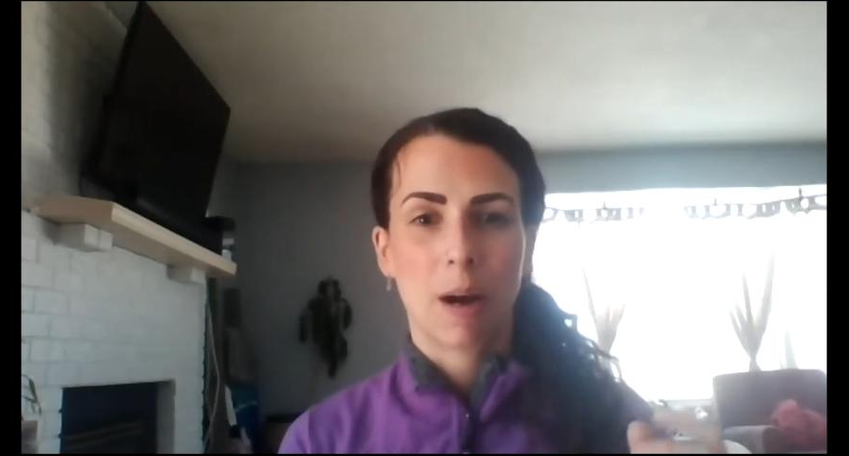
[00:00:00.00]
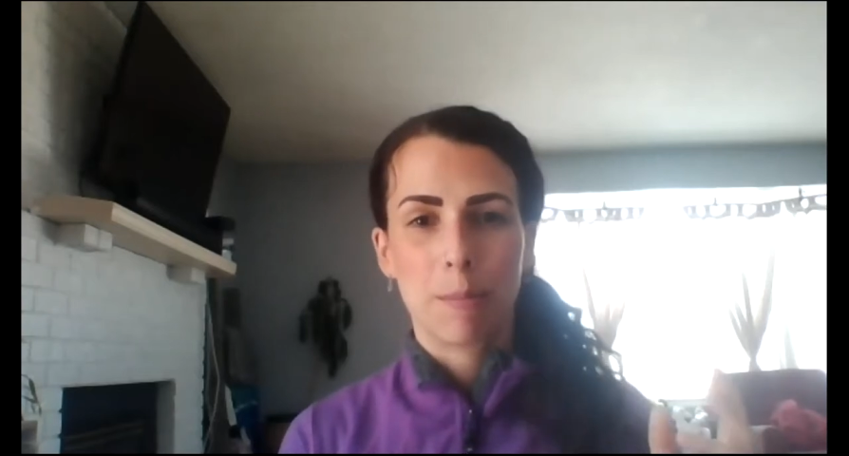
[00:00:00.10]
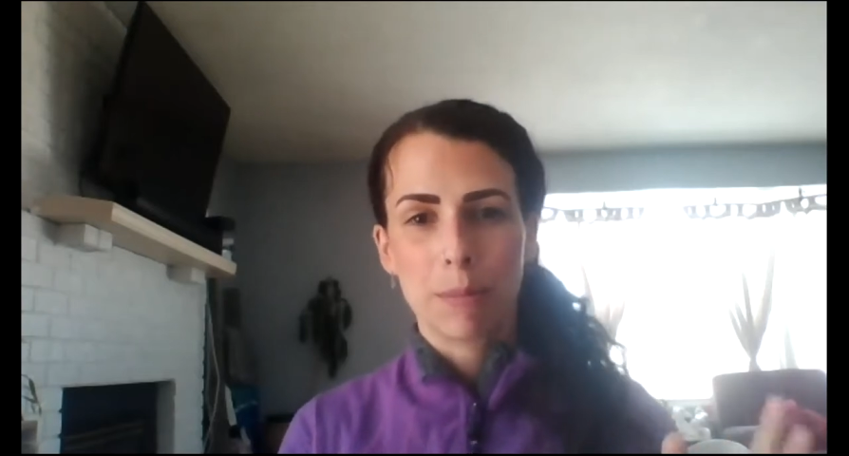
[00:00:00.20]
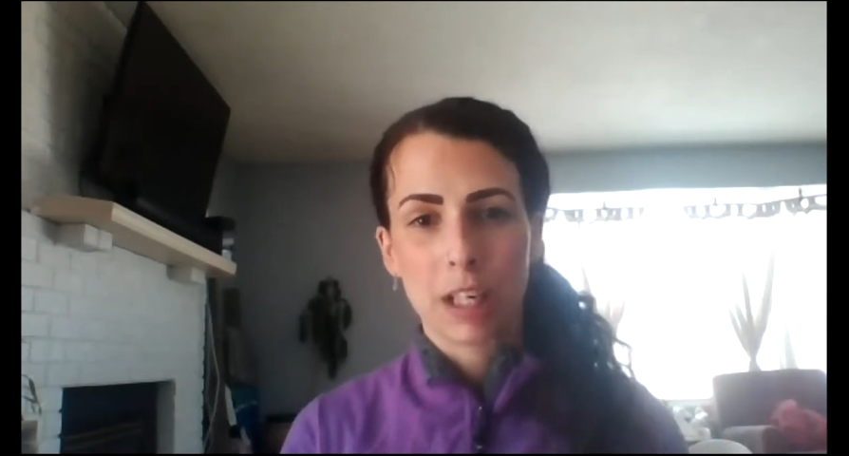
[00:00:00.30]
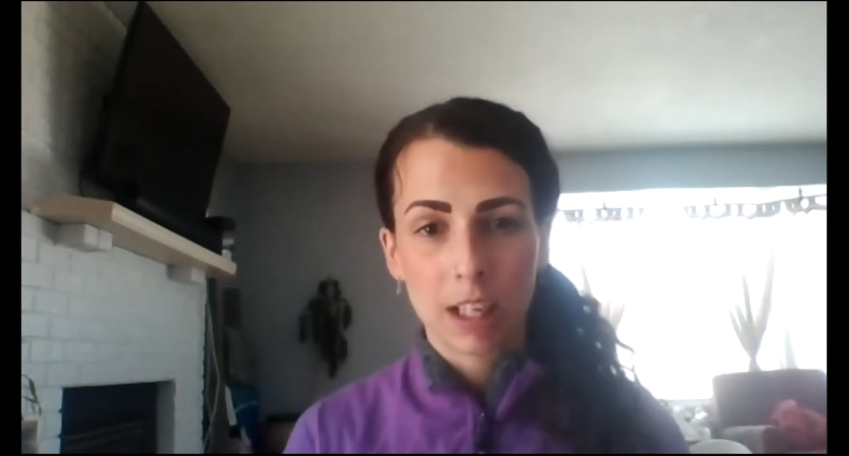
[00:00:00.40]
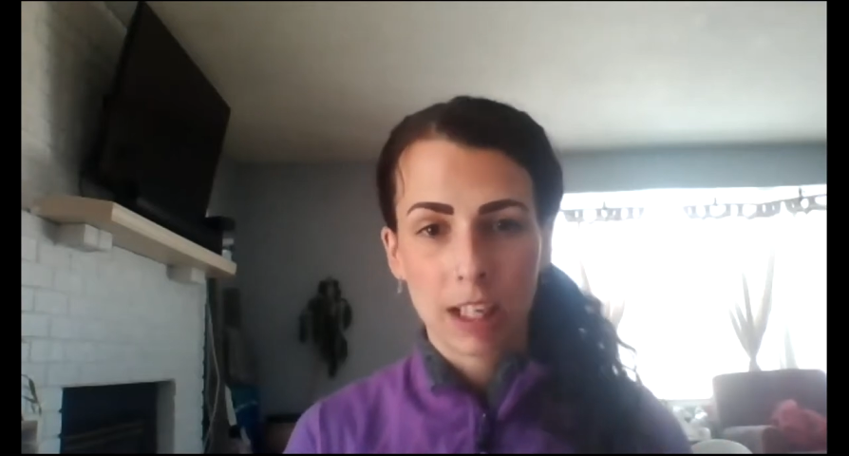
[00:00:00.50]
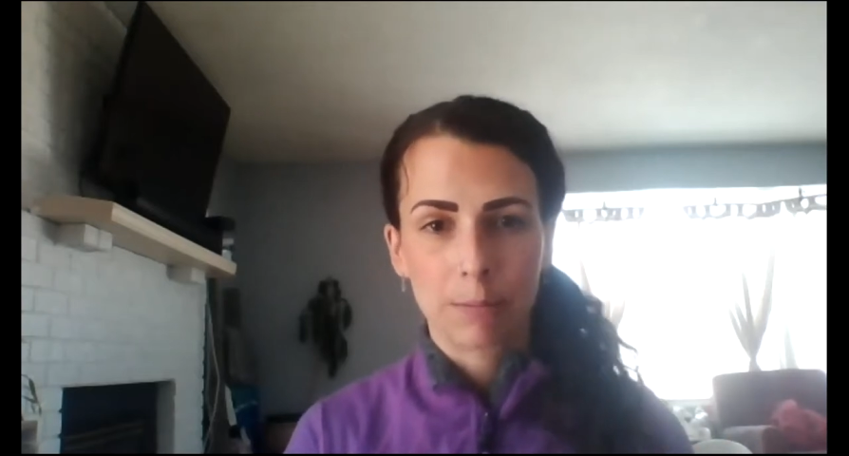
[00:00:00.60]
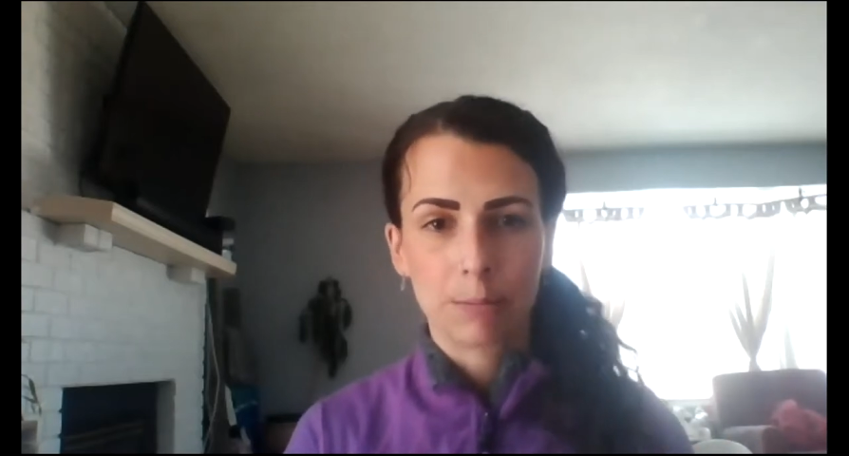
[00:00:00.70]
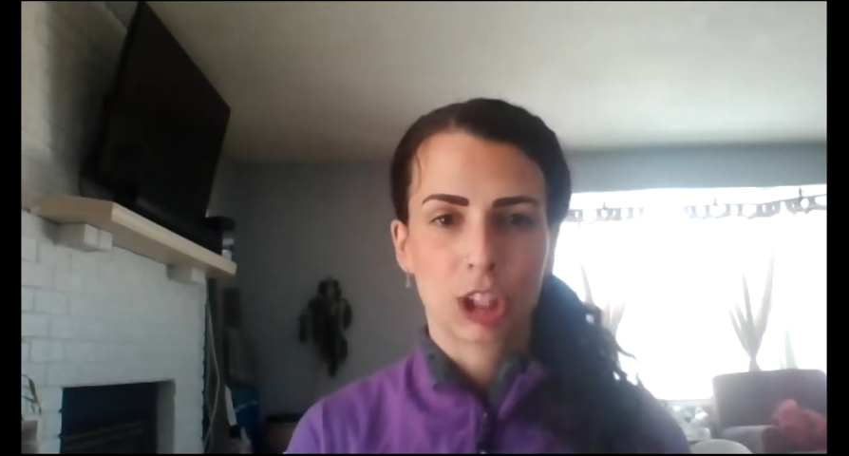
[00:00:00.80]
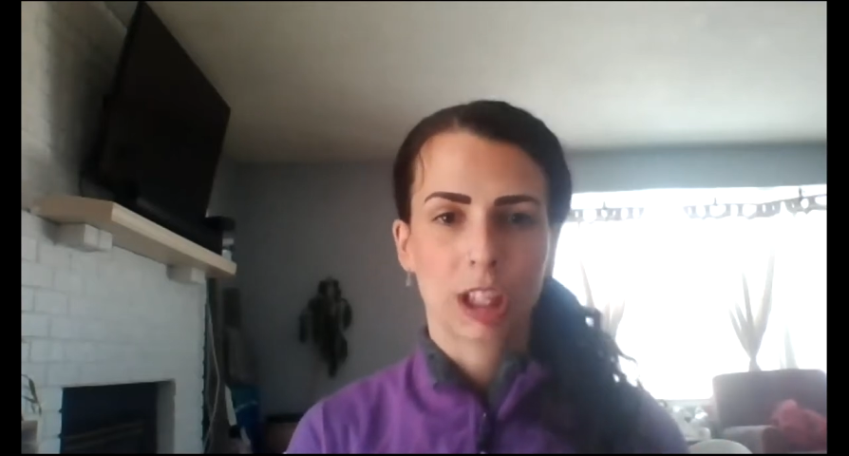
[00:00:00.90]
a
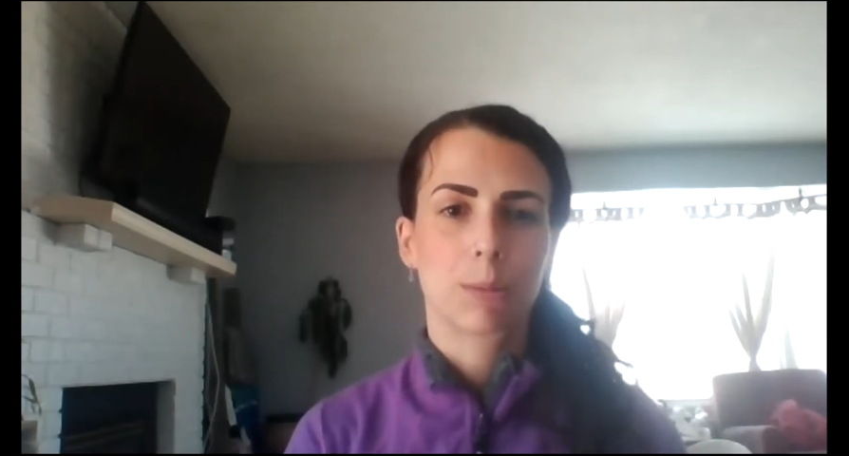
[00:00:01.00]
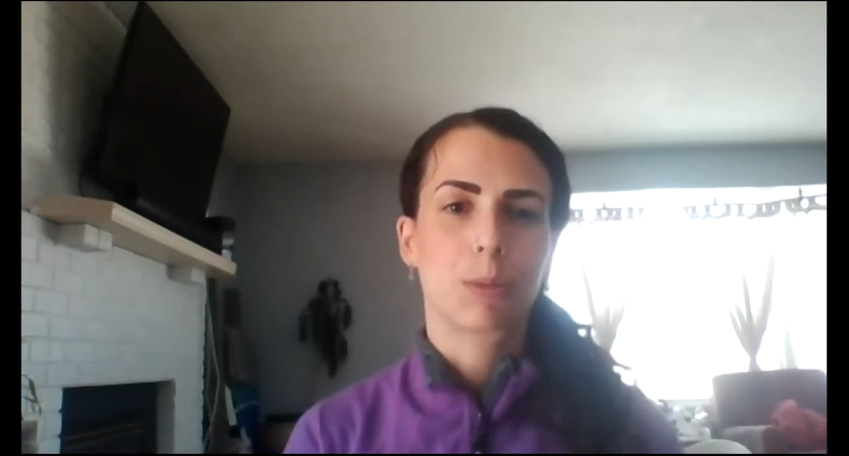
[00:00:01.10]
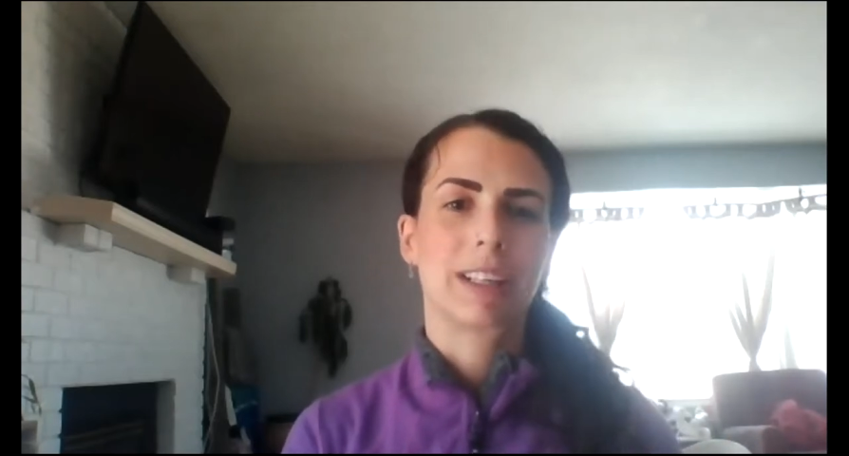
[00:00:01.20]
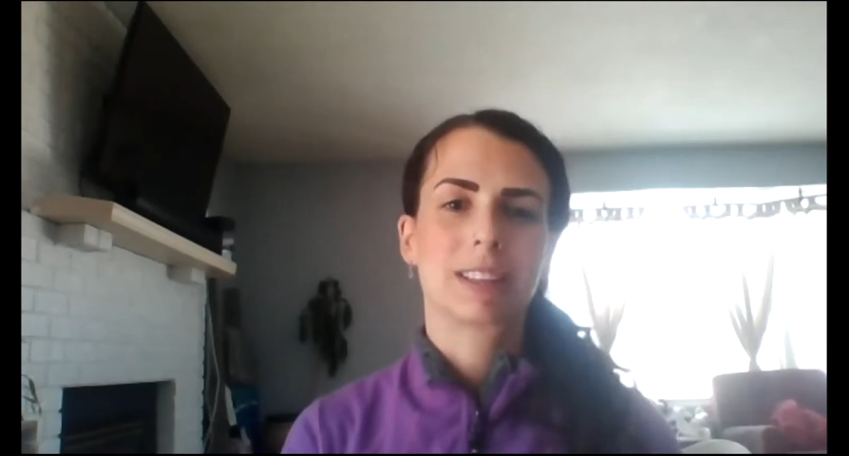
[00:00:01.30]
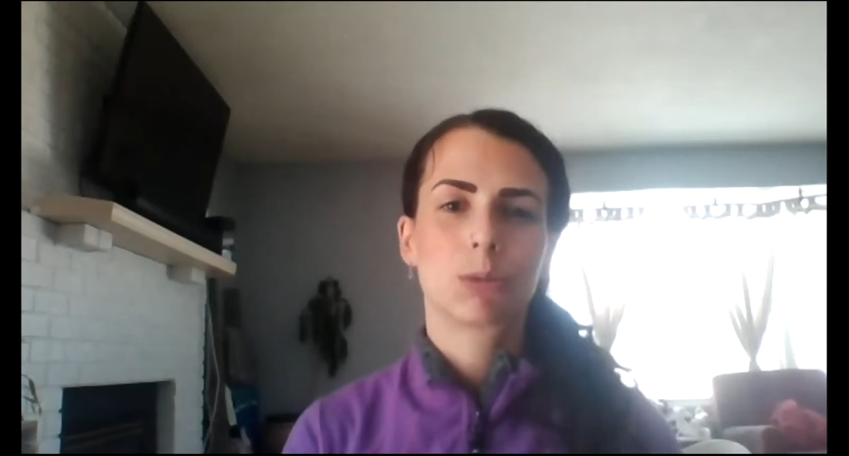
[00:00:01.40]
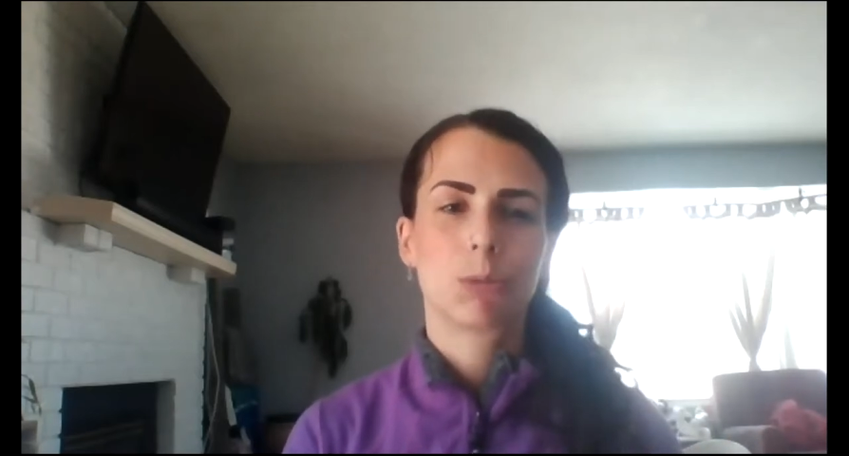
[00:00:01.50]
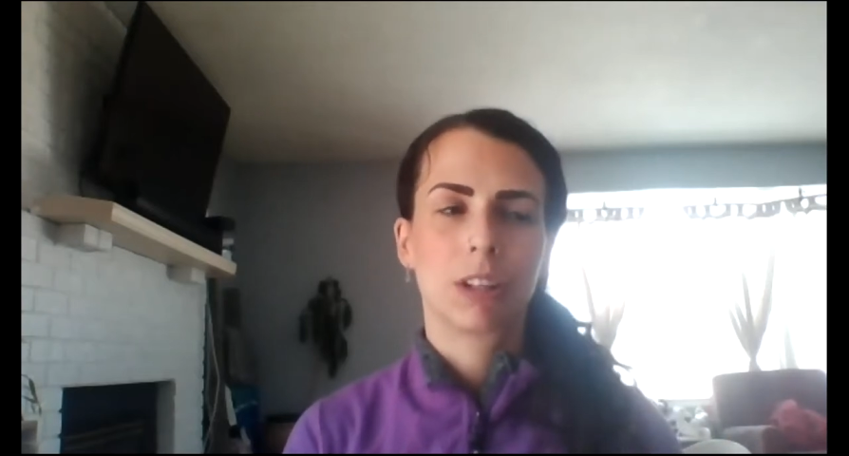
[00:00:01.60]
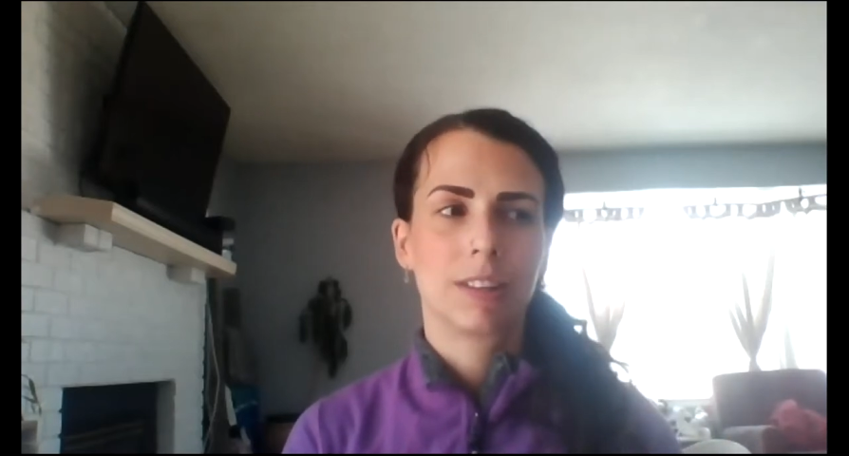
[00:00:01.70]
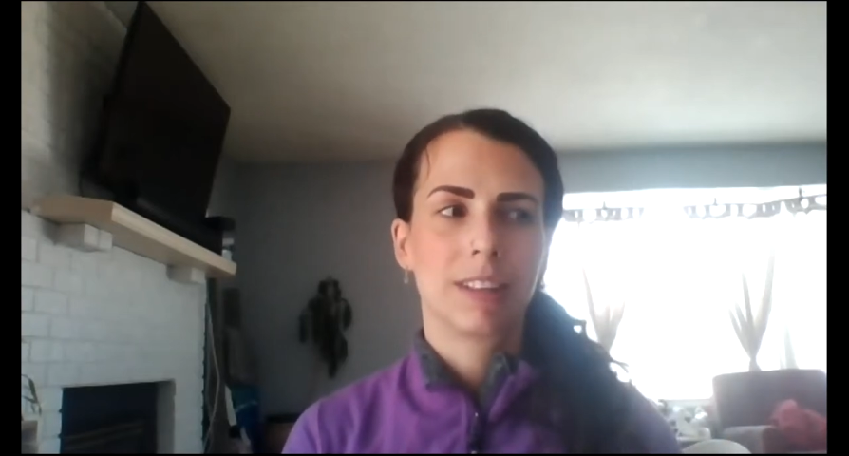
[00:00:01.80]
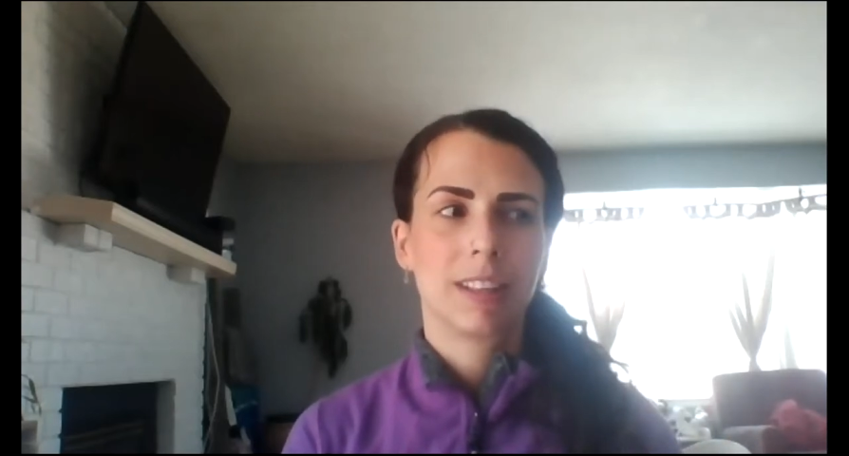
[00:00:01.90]
medium chicken breast.
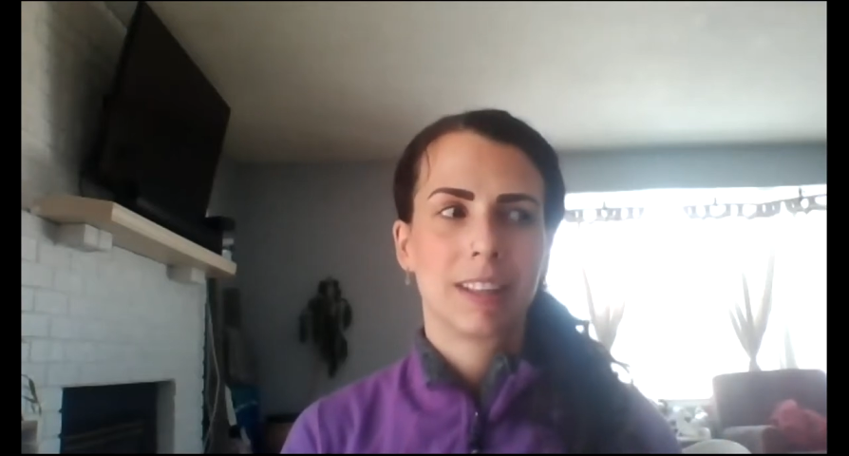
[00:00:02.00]
Well,